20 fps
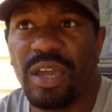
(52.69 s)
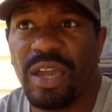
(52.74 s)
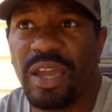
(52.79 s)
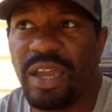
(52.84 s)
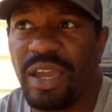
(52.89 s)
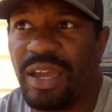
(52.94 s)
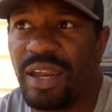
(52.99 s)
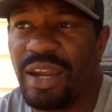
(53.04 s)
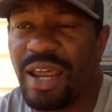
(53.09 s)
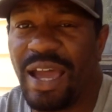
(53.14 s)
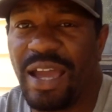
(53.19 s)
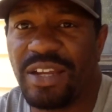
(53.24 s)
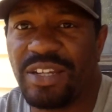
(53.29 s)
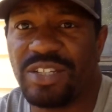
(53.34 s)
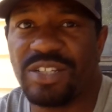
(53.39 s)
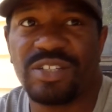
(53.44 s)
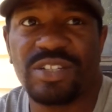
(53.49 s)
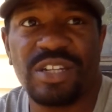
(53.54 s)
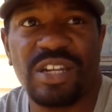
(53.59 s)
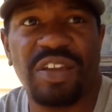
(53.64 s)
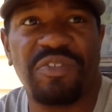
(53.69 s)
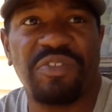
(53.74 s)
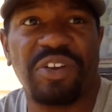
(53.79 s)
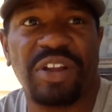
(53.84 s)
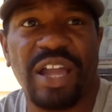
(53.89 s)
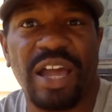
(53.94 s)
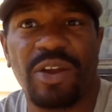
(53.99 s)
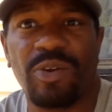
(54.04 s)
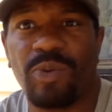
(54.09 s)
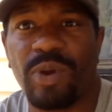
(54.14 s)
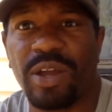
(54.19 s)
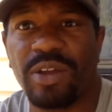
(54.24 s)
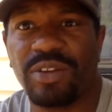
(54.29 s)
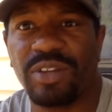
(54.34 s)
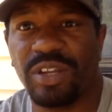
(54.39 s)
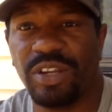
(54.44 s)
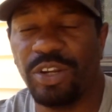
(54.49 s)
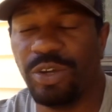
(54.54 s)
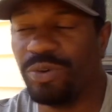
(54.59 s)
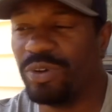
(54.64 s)
And I just never got around to
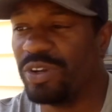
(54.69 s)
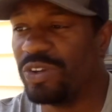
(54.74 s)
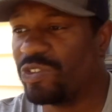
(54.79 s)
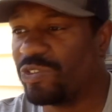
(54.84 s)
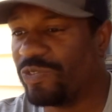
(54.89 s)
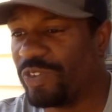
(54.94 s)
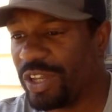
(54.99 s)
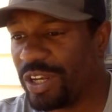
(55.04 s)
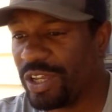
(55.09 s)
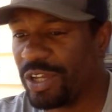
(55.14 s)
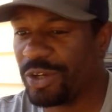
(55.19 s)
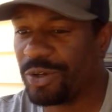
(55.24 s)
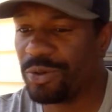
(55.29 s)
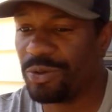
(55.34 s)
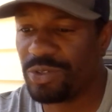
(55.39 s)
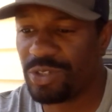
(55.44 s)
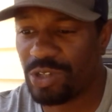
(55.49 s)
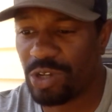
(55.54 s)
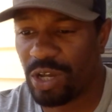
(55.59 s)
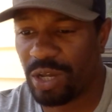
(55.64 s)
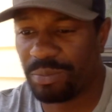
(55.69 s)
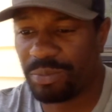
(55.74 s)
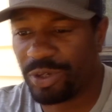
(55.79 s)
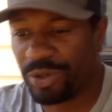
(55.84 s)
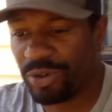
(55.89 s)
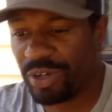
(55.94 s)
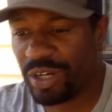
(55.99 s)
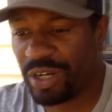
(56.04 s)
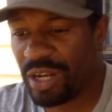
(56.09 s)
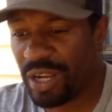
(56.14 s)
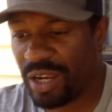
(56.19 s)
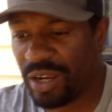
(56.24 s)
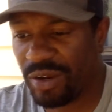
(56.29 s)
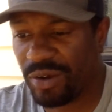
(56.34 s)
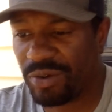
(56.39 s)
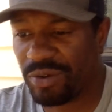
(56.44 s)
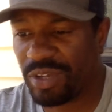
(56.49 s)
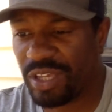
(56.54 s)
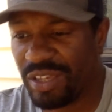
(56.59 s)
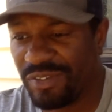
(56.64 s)
doing this video, so I'm doing it
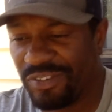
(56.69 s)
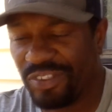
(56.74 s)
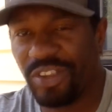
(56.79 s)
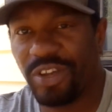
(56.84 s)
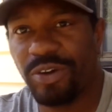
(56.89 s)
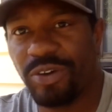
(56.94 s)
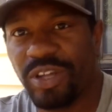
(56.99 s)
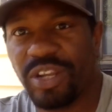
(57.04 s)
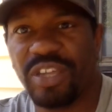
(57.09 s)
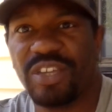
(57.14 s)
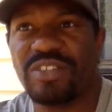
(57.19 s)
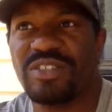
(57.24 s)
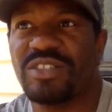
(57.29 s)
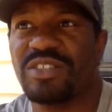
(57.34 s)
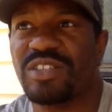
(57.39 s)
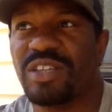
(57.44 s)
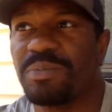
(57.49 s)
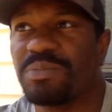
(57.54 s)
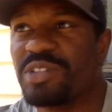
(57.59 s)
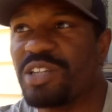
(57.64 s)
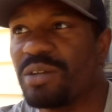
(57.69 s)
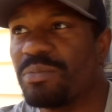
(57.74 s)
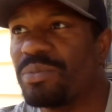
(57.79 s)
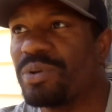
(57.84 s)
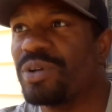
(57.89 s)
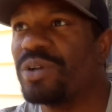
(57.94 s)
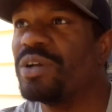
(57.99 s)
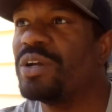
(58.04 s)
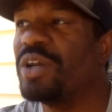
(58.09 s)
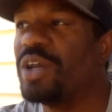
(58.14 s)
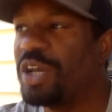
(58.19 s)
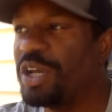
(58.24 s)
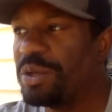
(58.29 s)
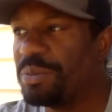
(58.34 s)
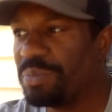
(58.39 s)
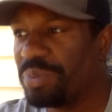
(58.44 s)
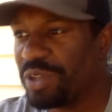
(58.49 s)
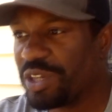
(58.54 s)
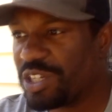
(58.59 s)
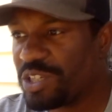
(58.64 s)
now, even though it is in September.
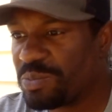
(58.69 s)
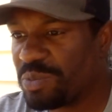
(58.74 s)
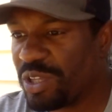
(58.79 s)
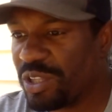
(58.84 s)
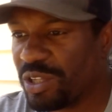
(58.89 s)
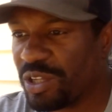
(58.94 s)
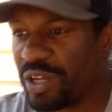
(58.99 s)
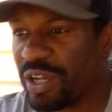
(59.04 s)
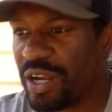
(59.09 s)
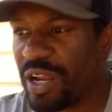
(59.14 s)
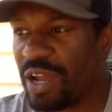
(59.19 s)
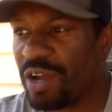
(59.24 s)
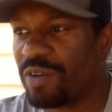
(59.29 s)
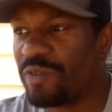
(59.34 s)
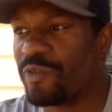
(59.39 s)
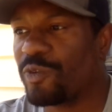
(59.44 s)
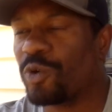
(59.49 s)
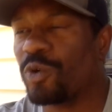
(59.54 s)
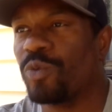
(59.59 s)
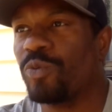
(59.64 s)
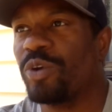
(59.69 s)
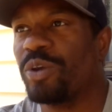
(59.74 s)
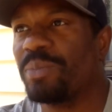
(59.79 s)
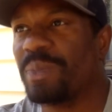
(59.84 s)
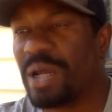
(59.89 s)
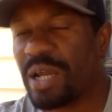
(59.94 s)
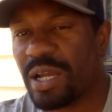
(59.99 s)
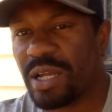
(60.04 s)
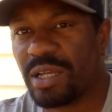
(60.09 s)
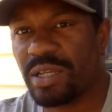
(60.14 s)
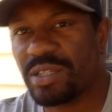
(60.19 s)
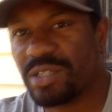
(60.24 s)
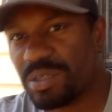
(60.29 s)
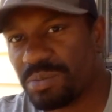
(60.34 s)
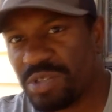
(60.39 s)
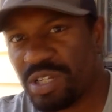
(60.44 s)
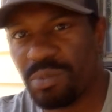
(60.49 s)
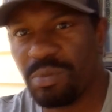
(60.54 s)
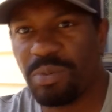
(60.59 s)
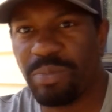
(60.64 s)
Please be looking out for when my
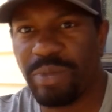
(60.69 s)
September